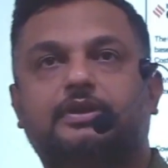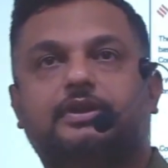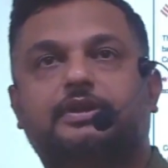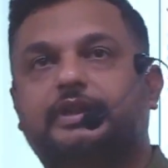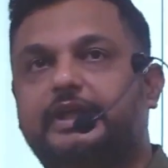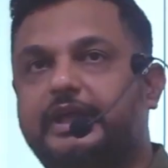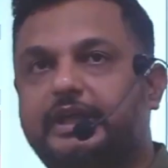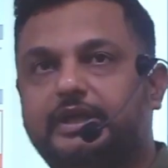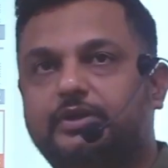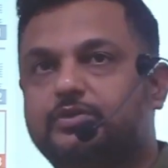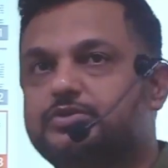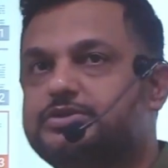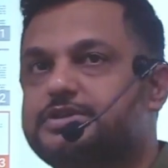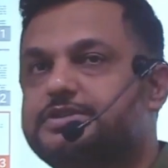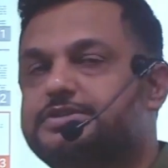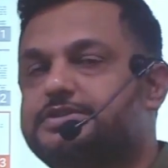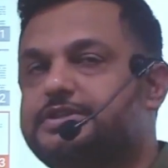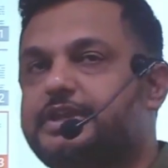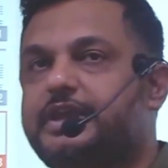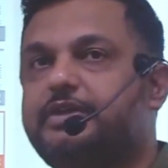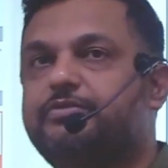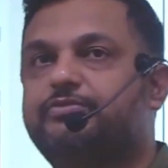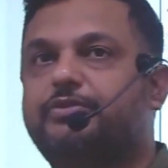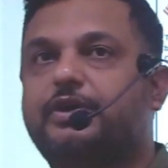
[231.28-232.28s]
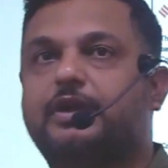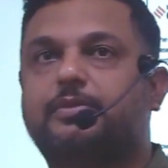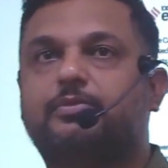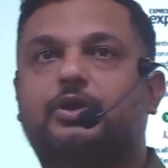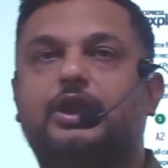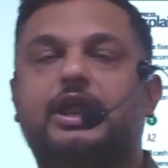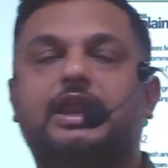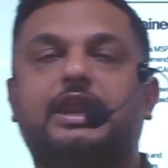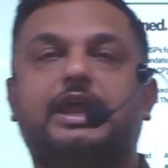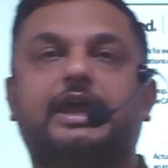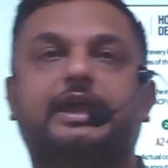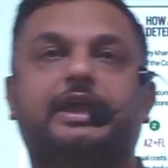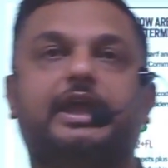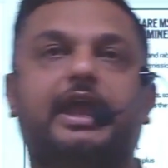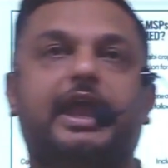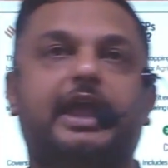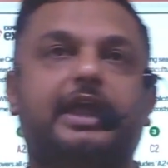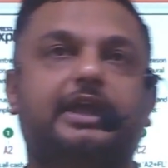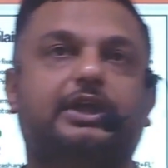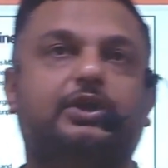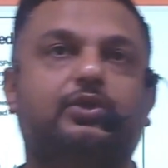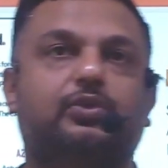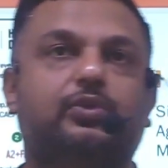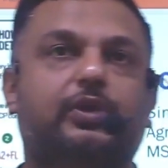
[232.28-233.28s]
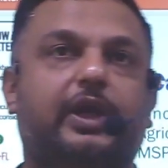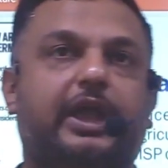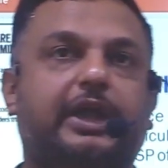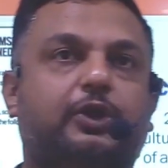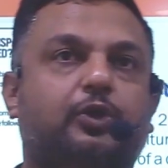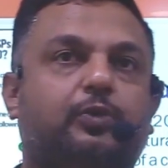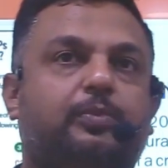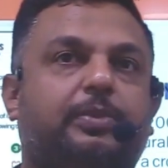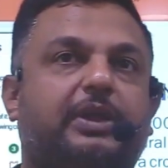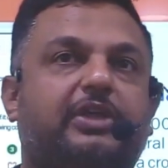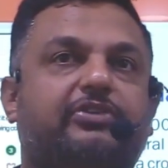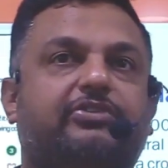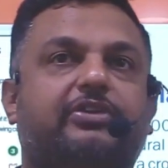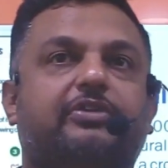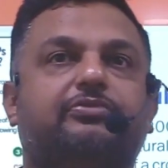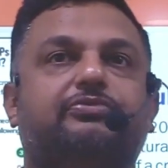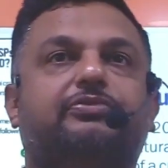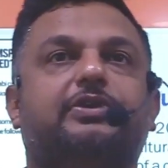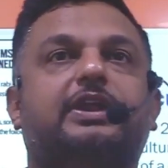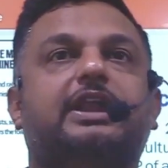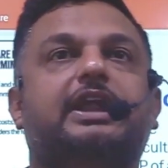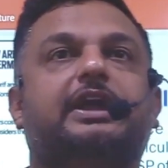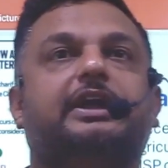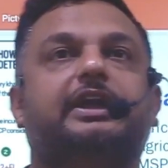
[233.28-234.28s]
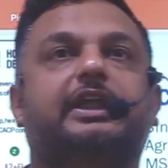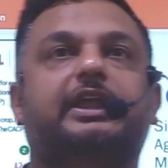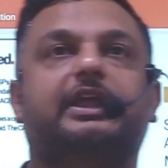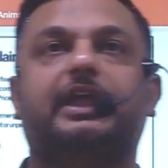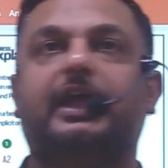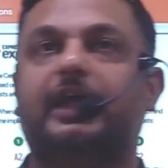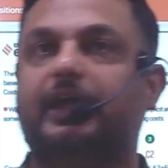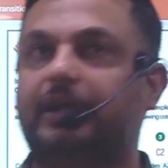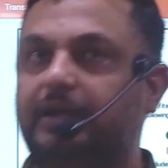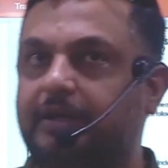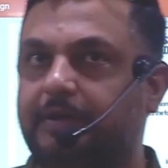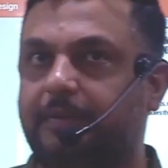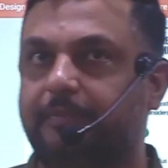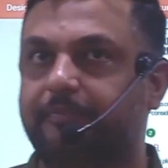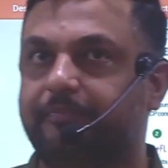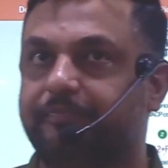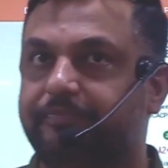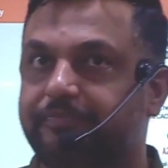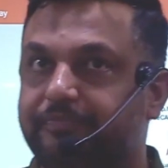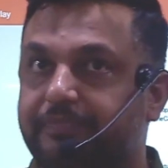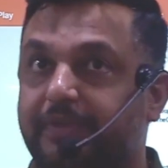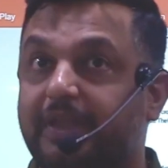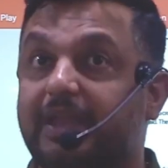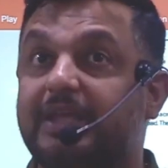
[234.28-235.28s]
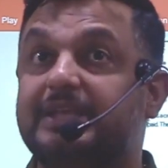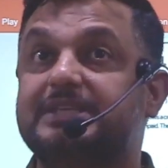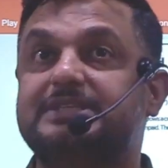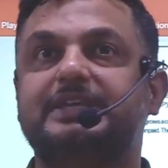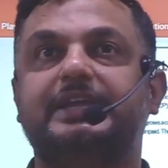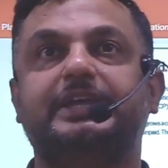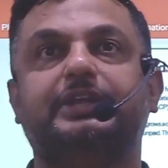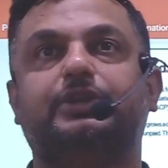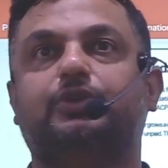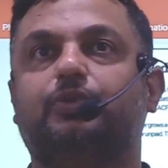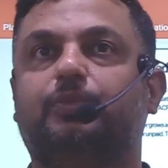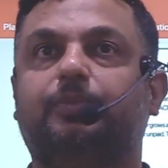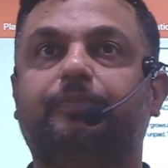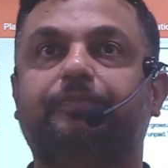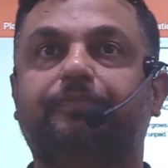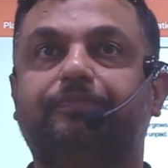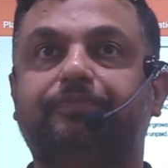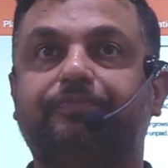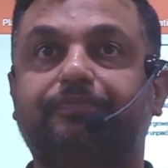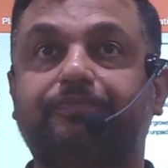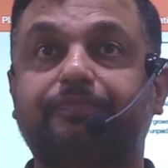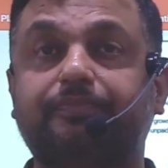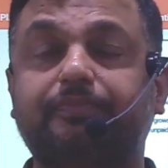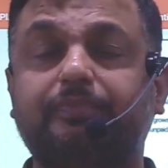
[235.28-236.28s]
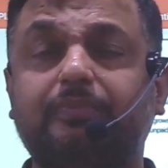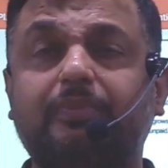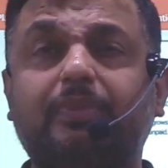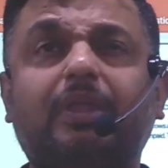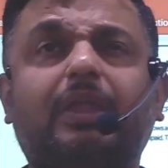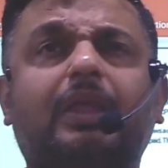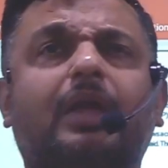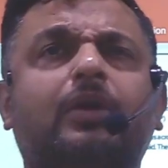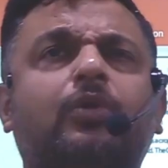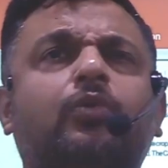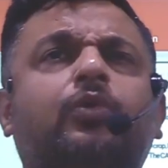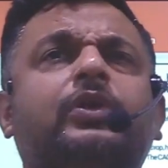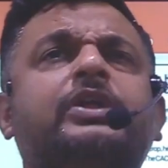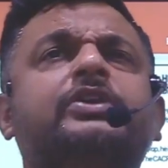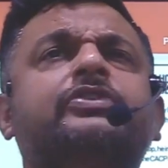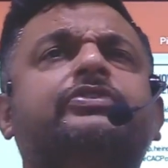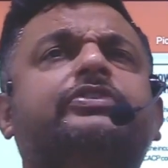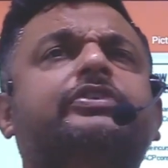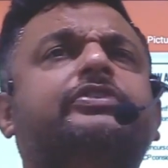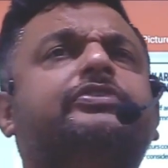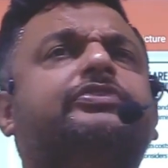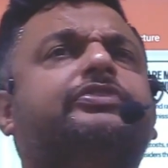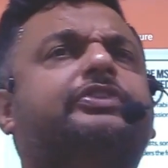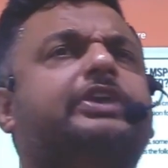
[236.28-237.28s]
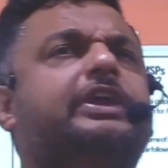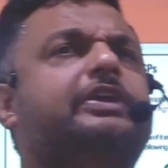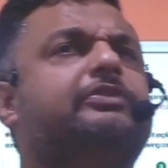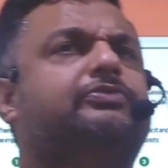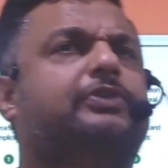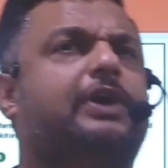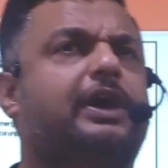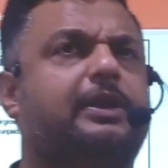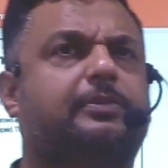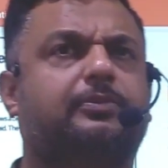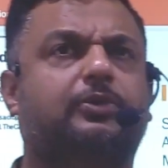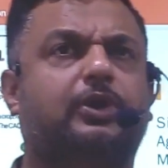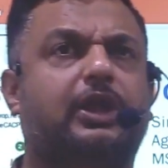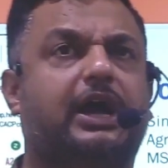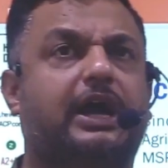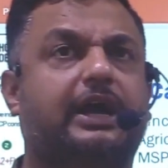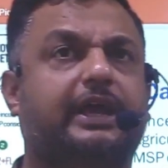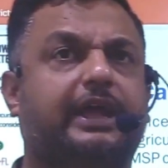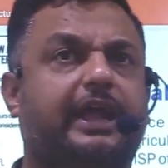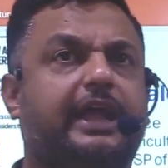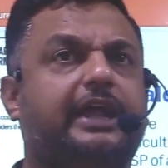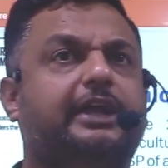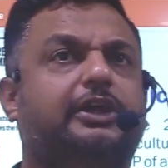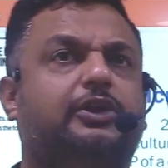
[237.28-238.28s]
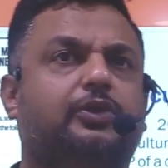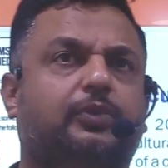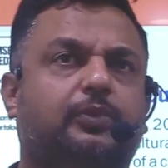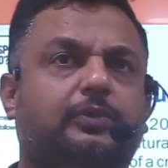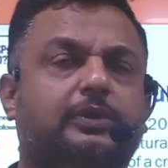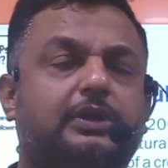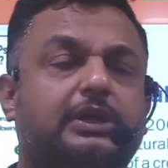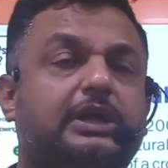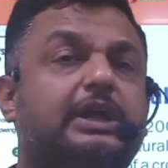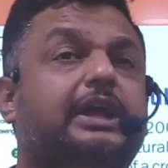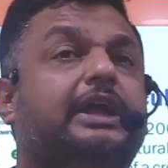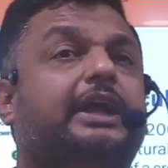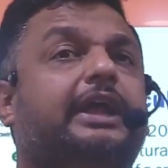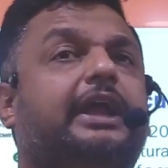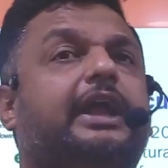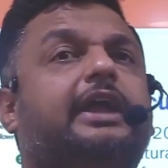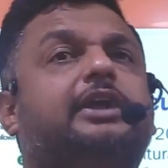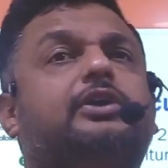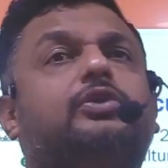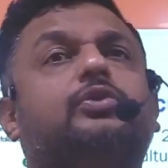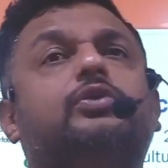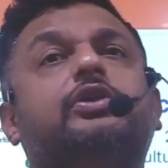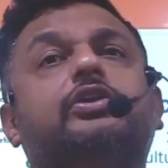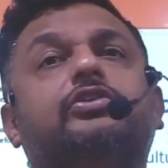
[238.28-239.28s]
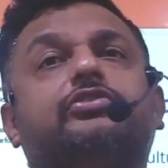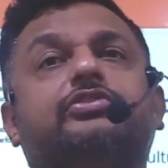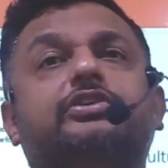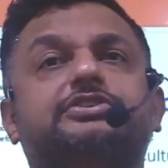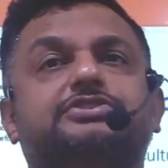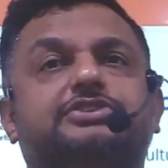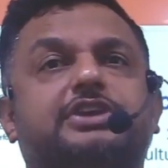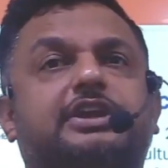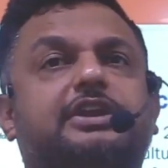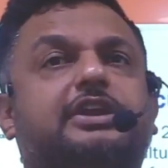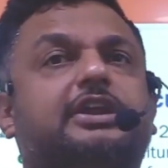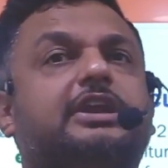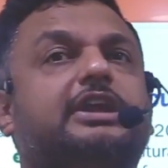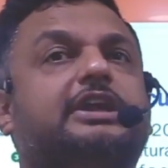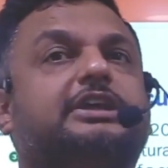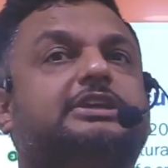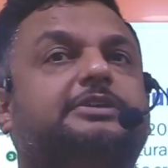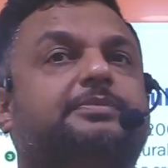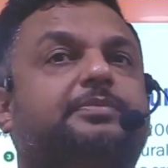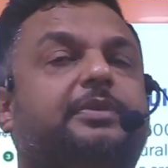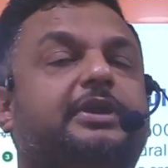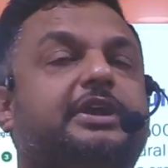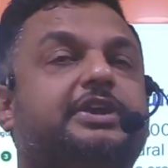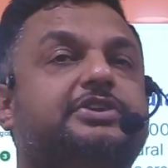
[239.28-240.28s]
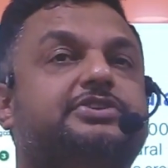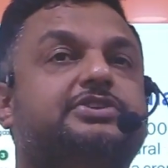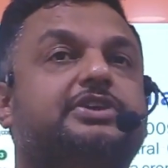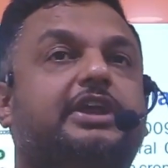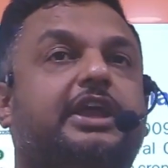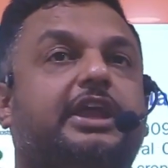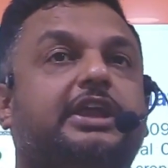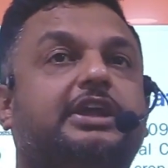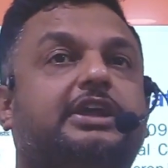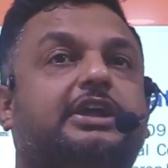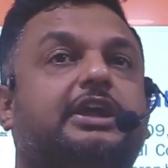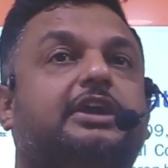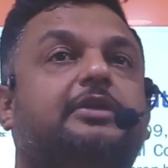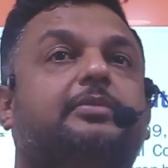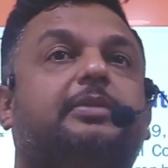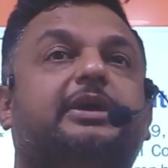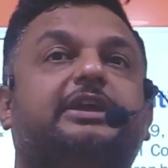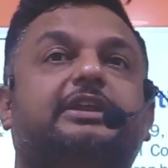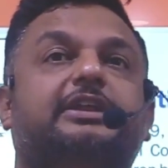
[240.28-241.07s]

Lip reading: They uses 3 formula like A2 plus FL and C2. What is this 3 formula? A2. A2 is the general expenditure incurred by